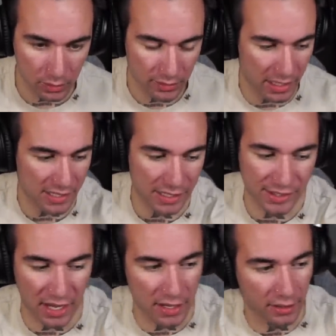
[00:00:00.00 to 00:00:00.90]
That's like
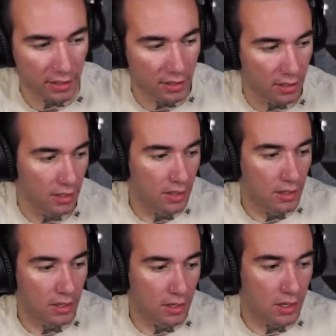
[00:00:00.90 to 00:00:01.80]
saying,
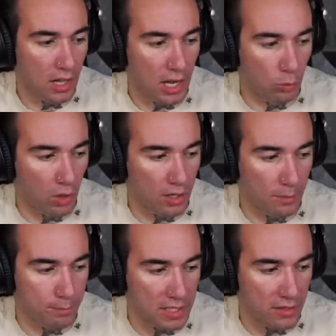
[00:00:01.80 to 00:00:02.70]
I want to
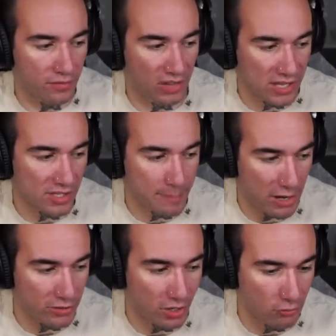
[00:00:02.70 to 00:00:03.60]
be the fastest
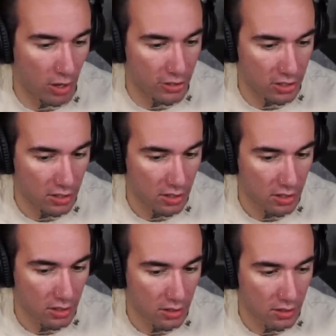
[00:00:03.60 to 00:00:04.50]
marathon runner,
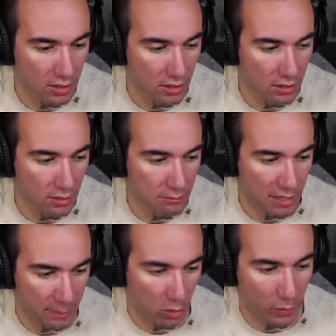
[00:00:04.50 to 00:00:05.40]
but I'm in a